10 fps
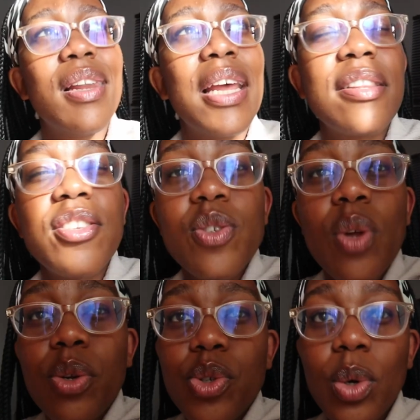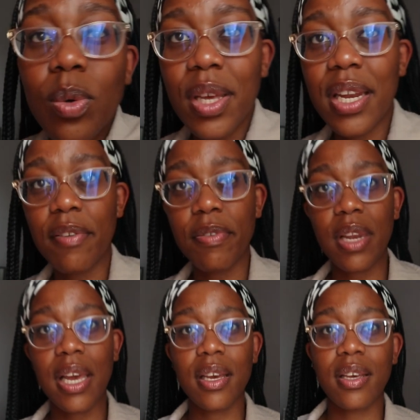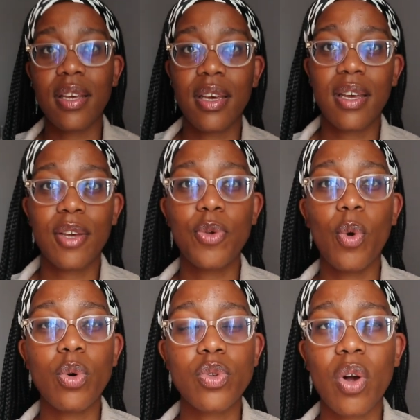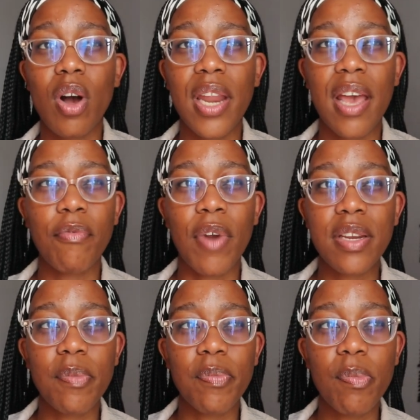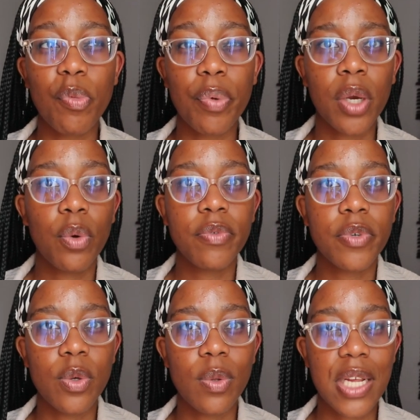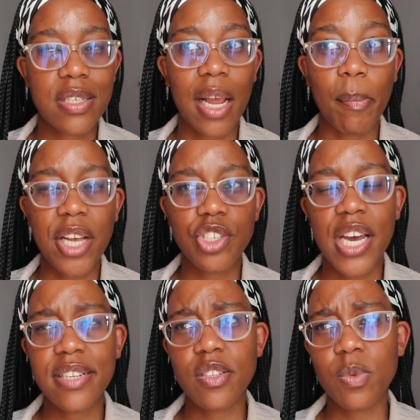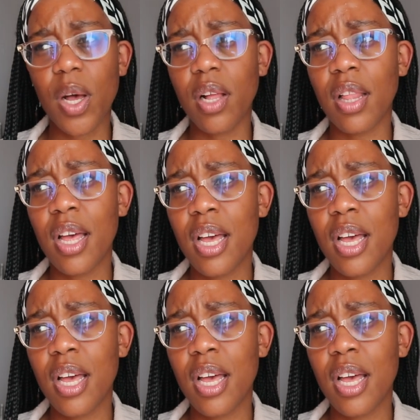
Like, this is not a joke. And I feel like you also can't have random people pray over you. That's like my chat as well.